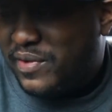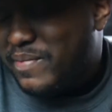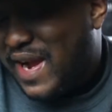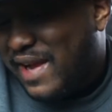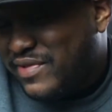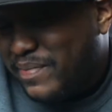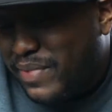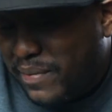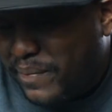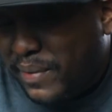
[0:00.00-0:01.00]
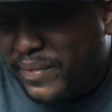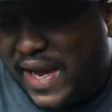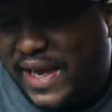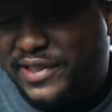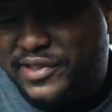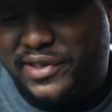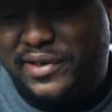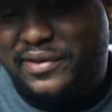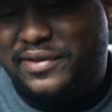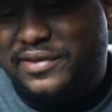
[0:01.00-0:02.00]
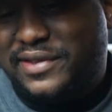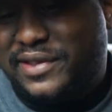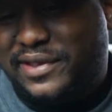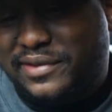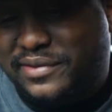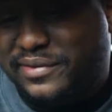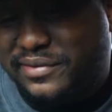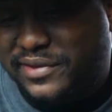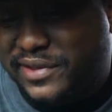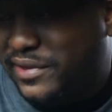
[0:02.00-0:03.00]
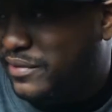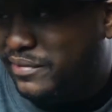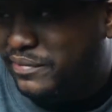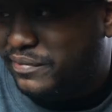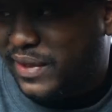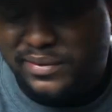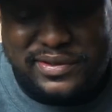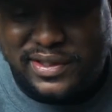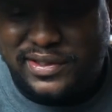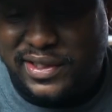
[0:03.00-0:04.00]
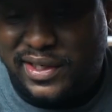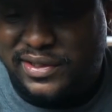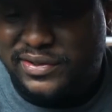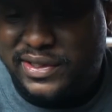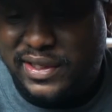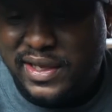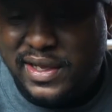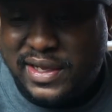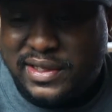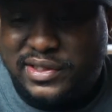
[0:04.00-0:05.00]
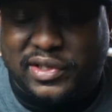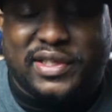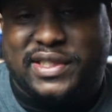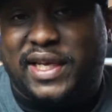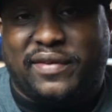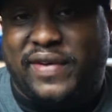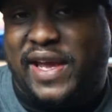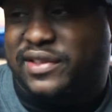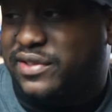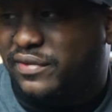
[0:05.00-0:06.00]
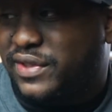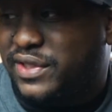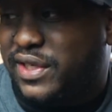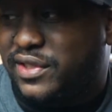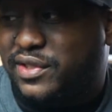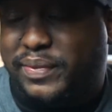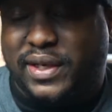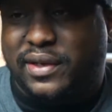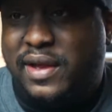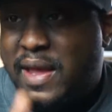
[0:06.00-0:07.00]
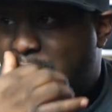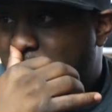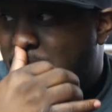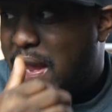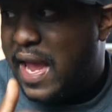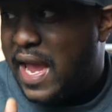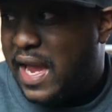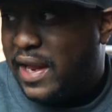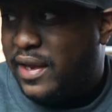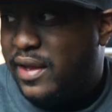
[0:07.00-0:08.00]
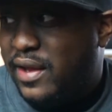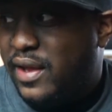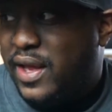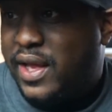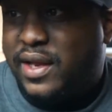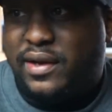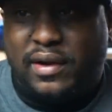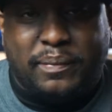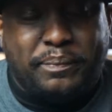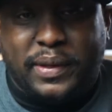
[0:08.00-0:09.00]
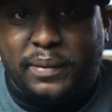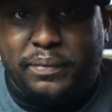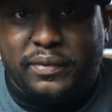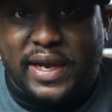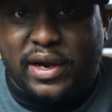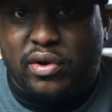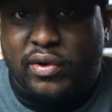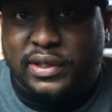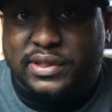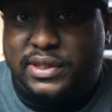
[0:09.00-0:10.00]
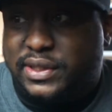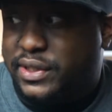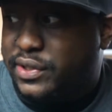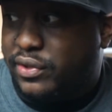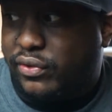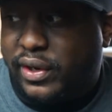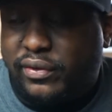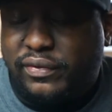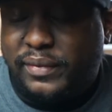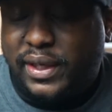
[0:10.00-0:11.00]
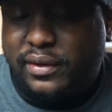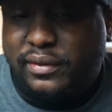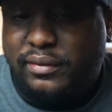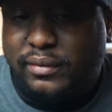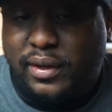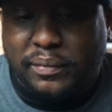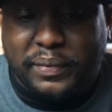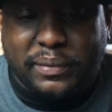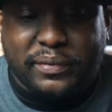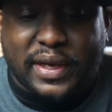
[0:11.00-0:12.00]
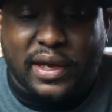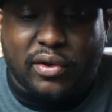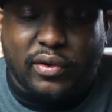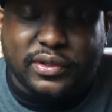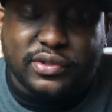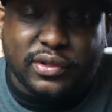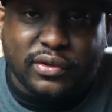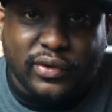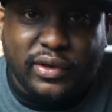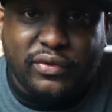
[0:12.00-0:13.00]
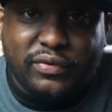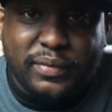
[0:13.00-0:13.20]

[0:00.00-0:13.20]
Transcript: might have to bump up your ISO, maybe 1600, so you can take advantage of your shutter speed. And there are people that are going to disagree with me. There are people that are going to agree with